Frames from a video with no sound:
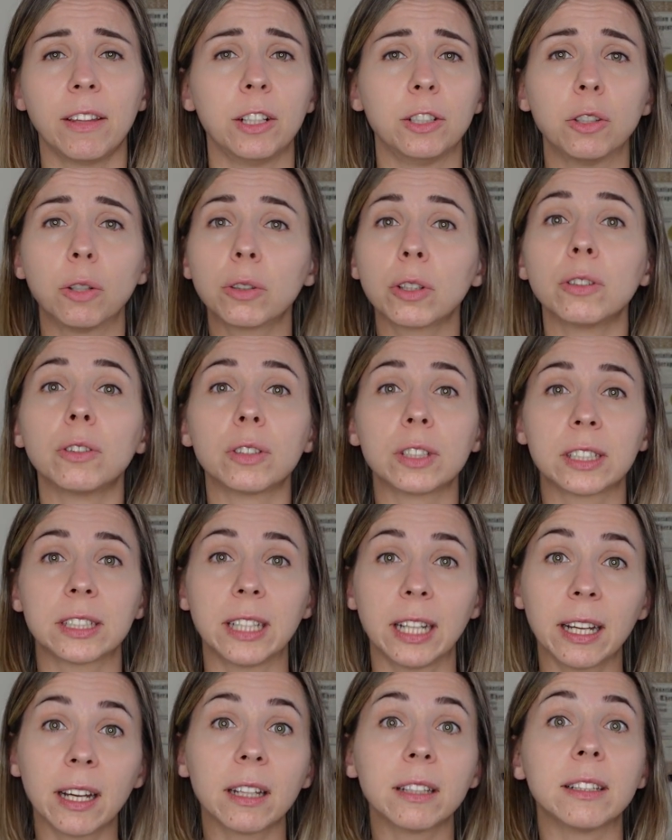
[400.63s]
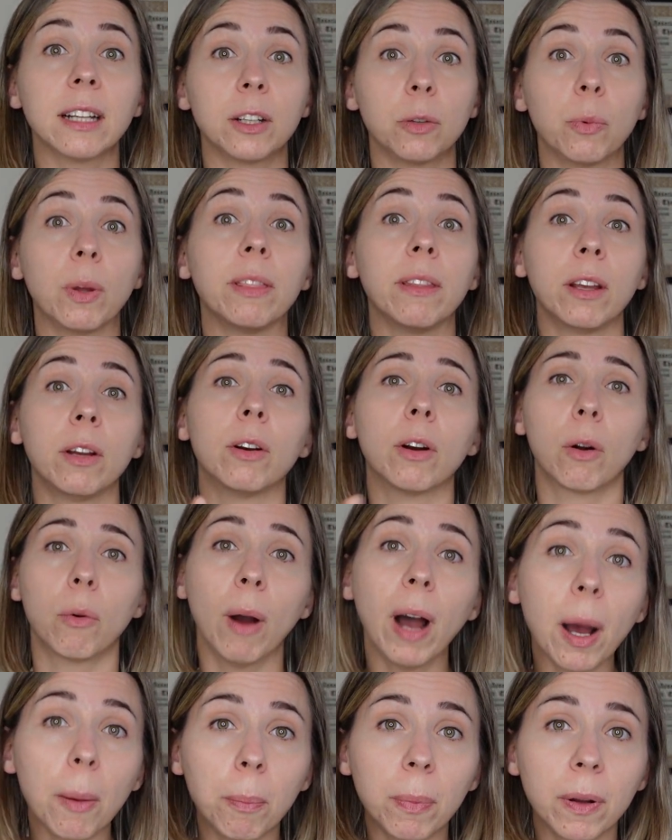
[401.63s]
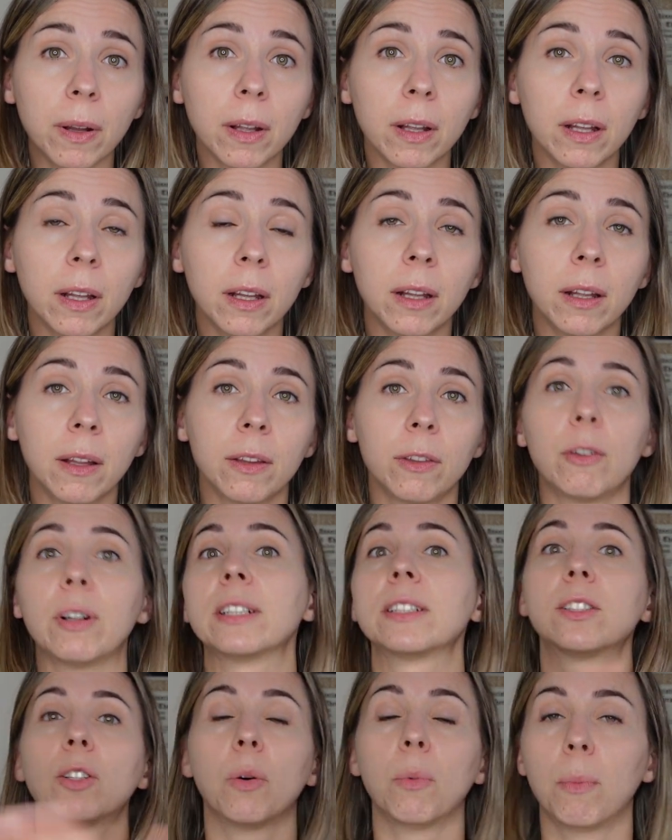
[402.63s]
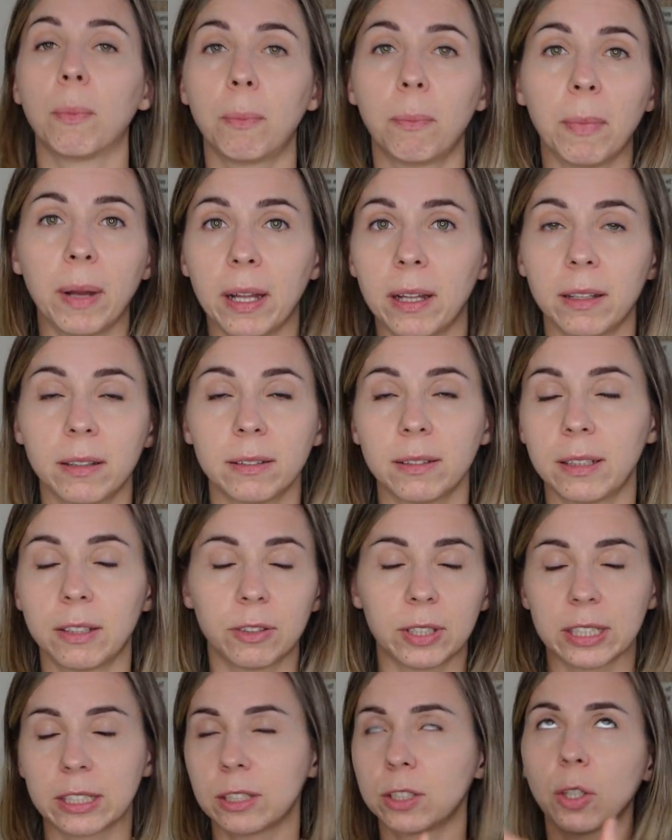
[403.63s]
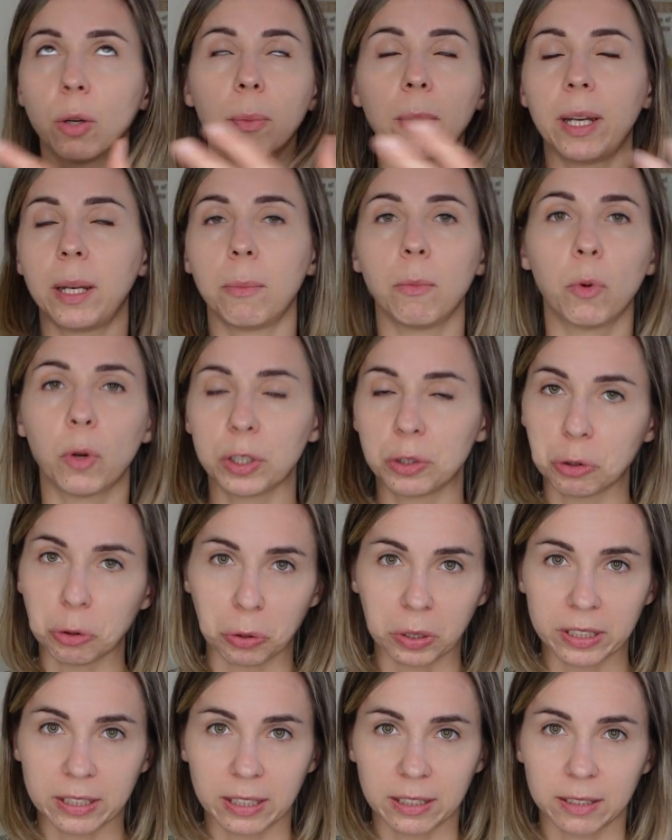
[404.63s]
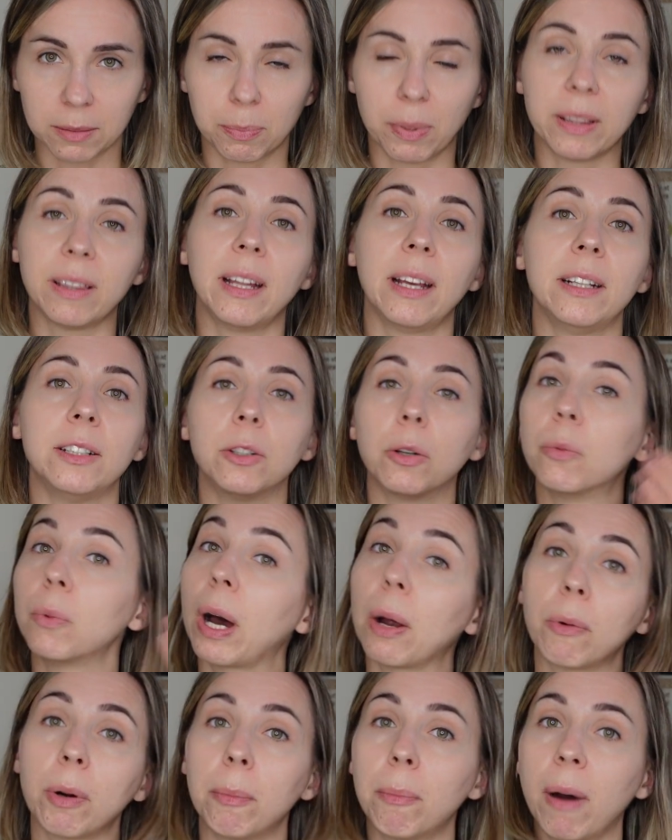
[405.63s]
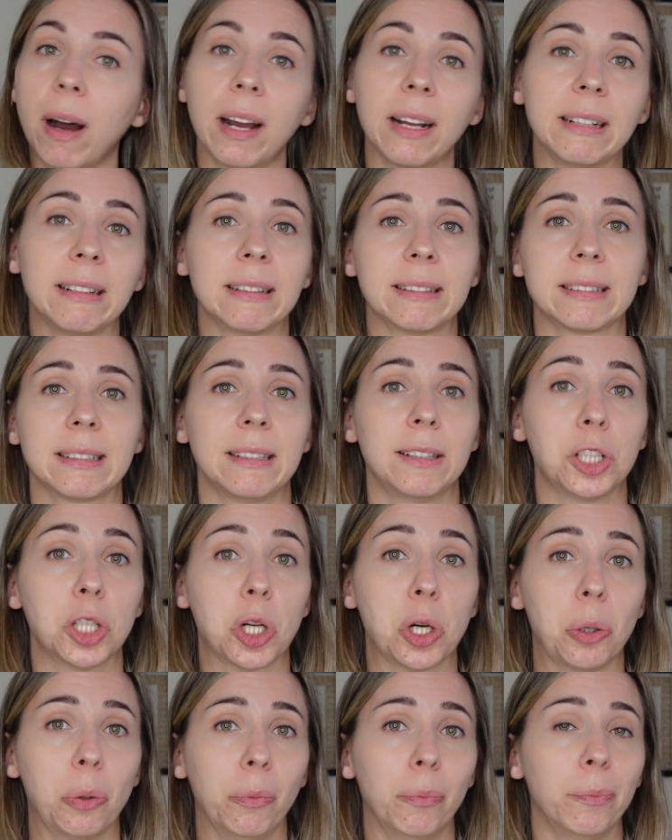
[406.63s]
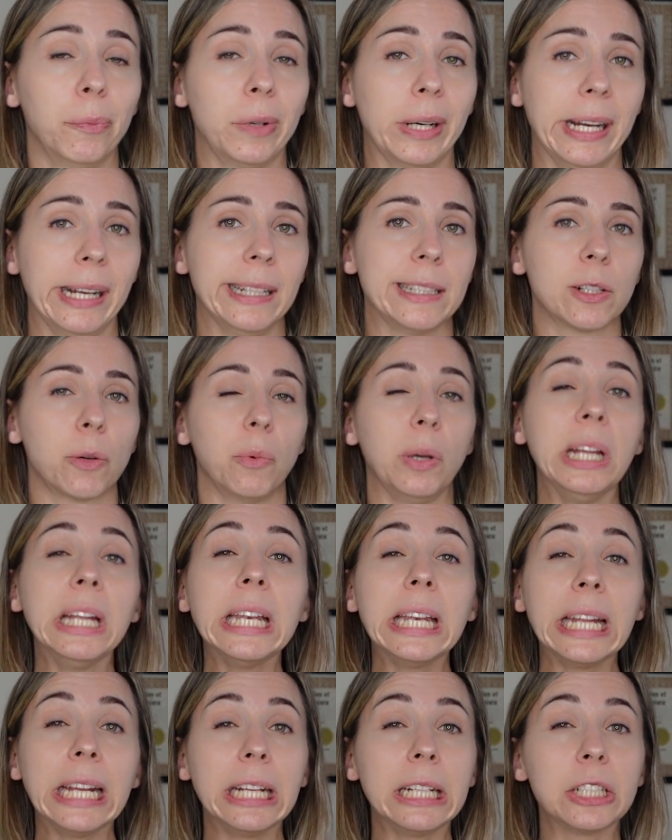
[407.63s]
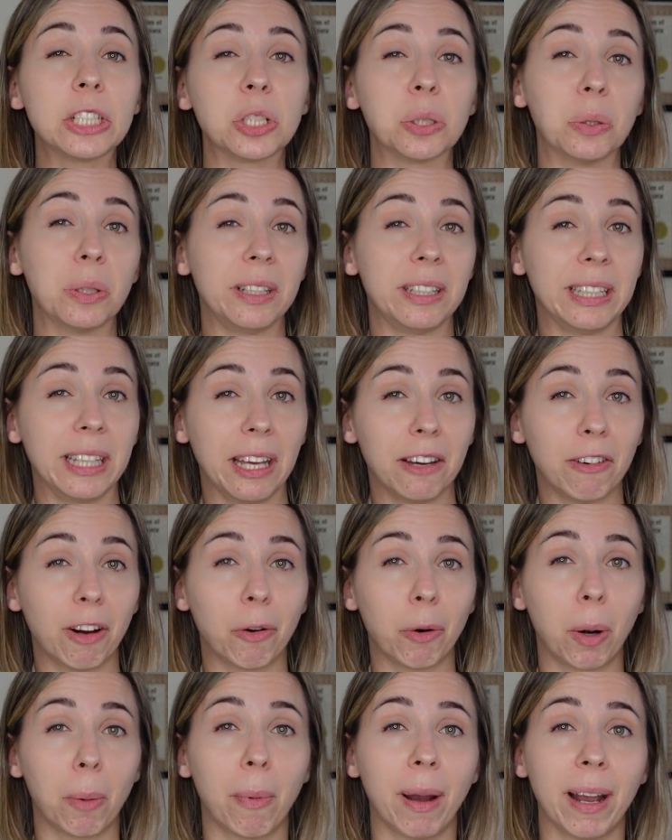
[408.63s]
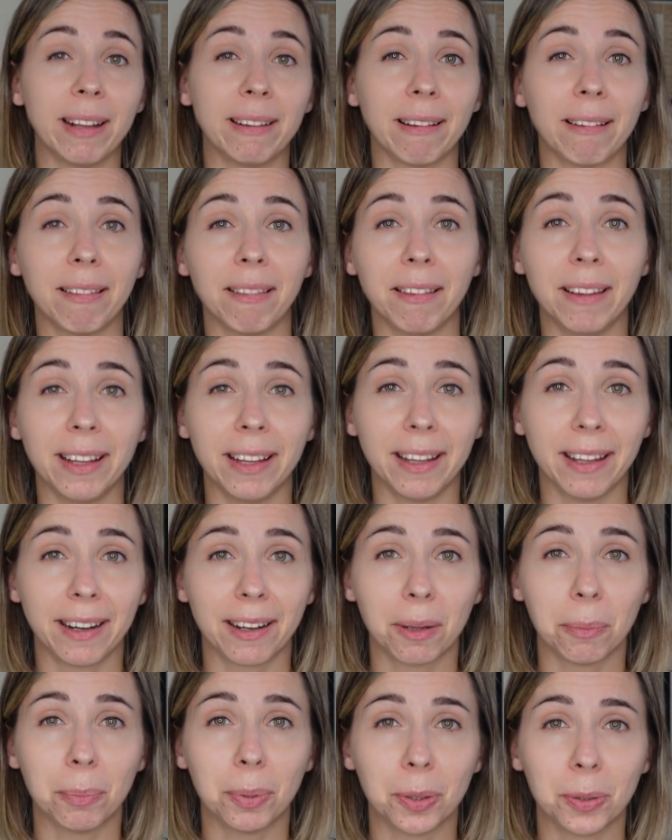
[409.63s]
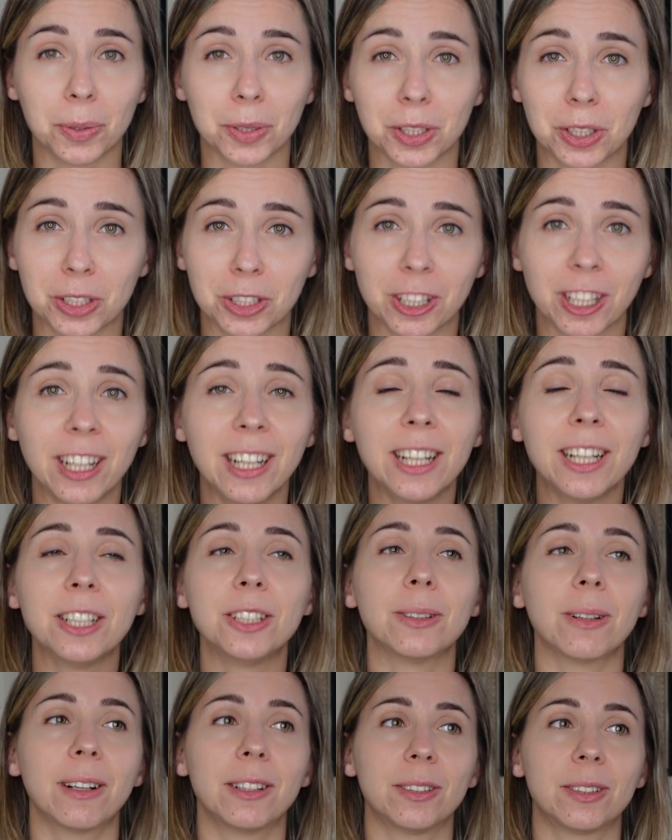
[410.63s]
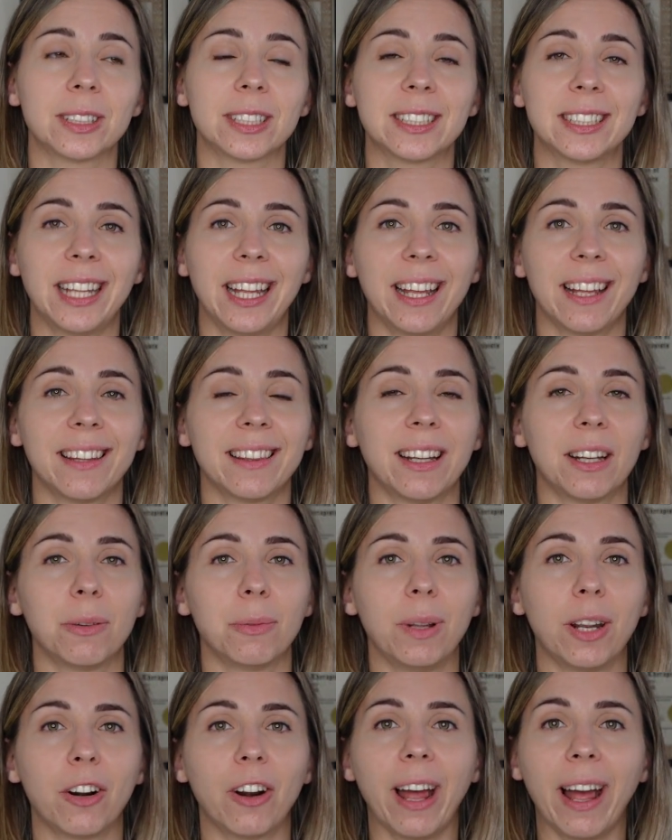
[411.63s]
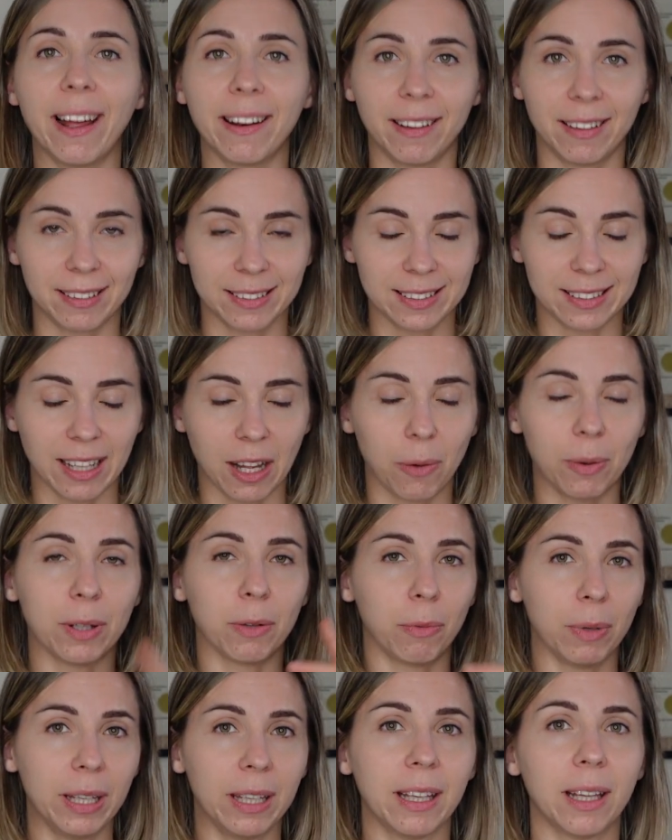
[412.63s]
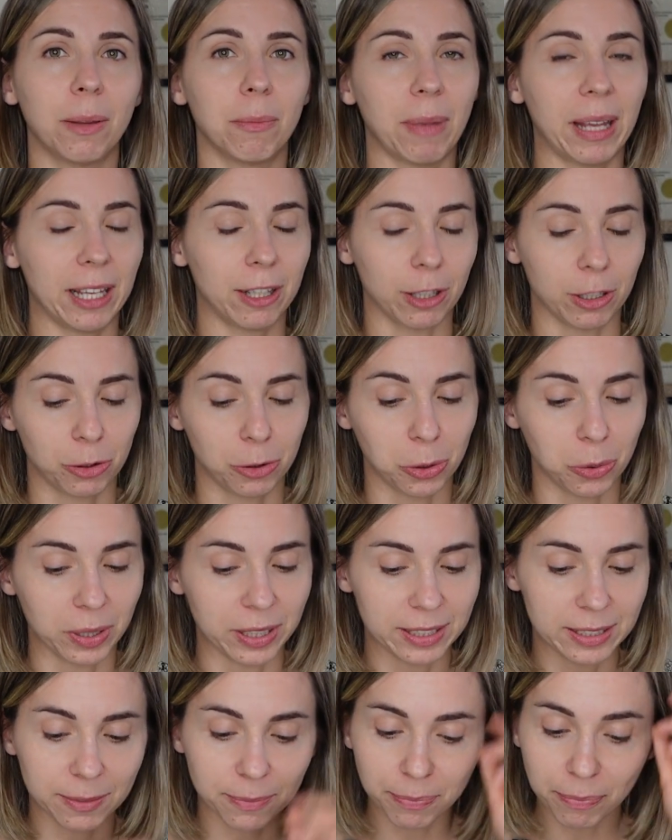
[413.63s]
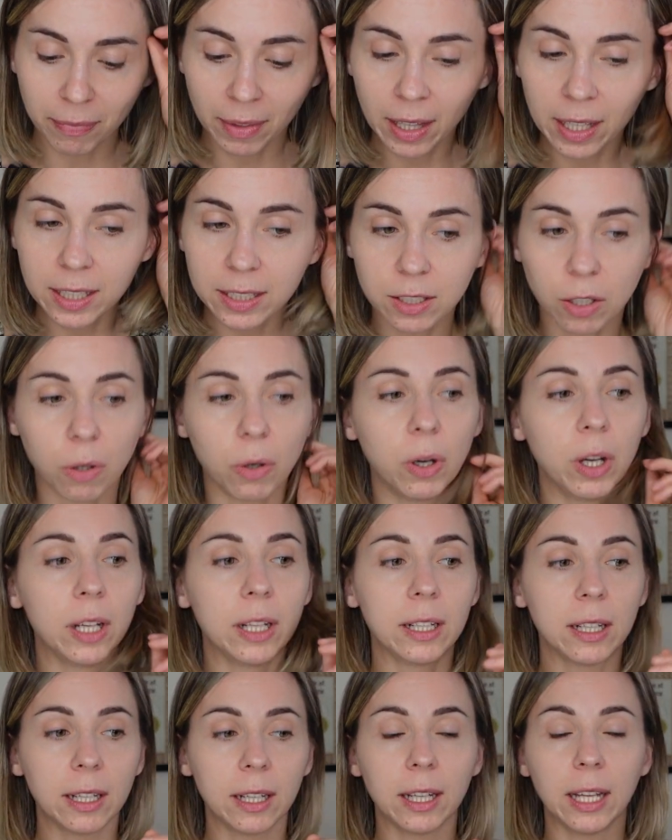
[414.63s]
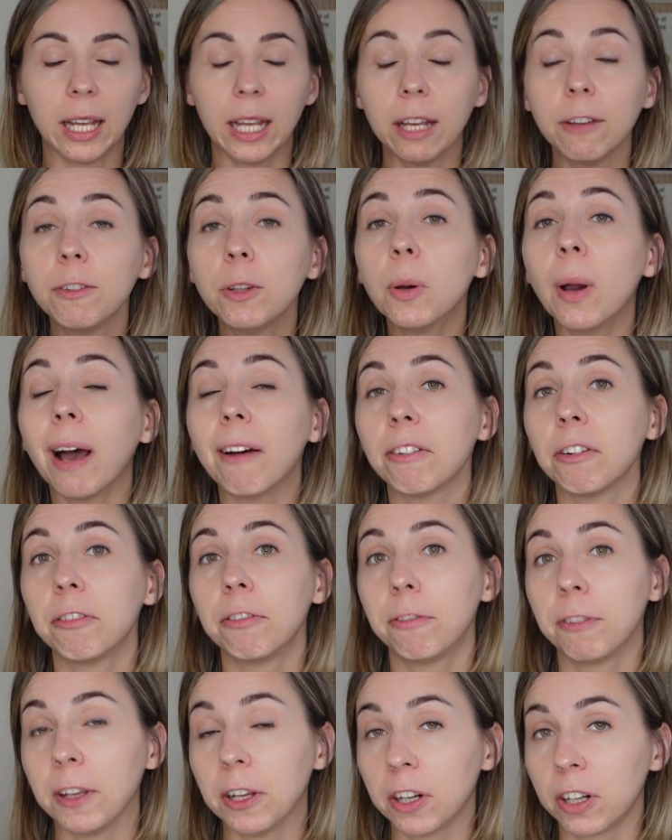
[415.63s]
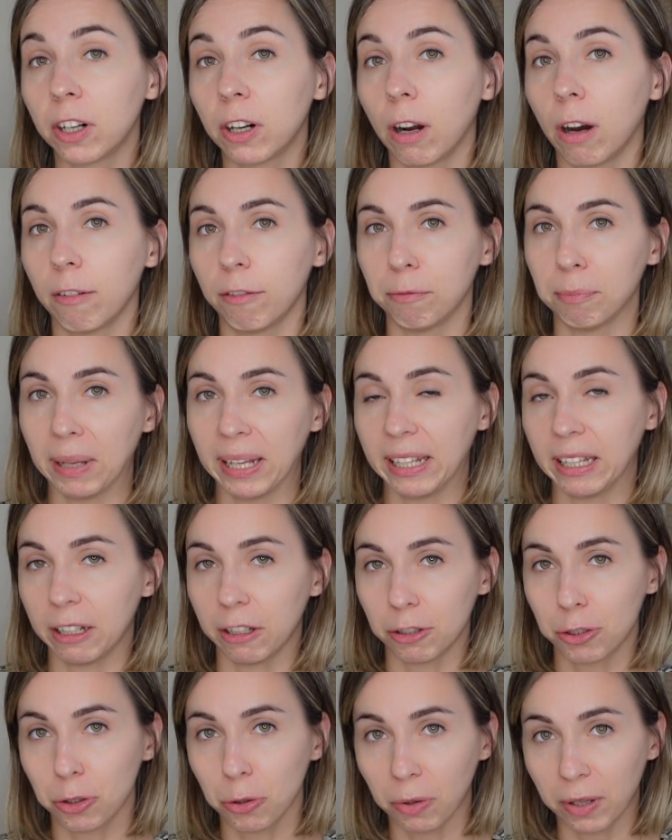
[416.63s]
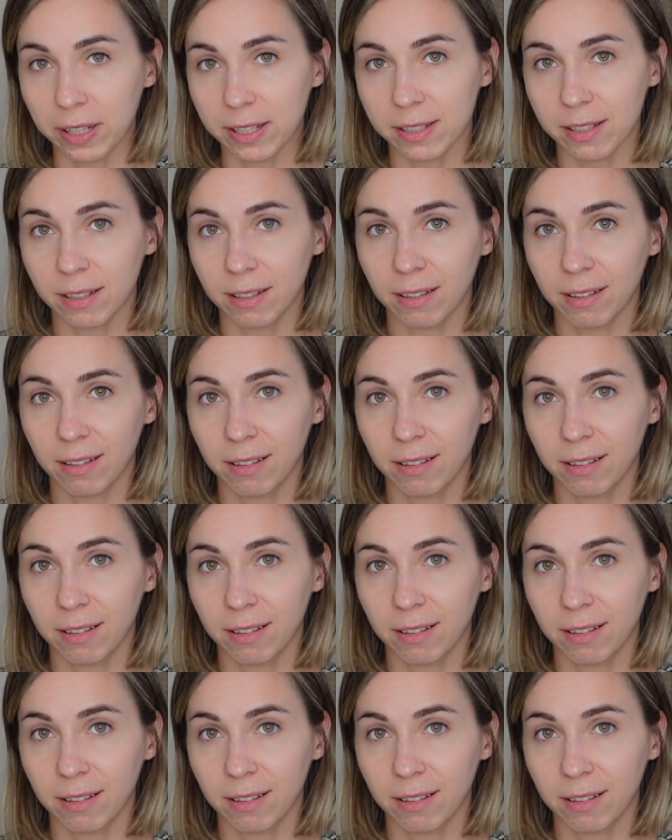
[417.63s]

they don't understand that when they grow up, there are so, there are so many more choices, but they don't, our mind doesn't know, right? So we need to give our mind a little push to understand that we are adults now and we can make a choice. So if you have a fear of making a choice,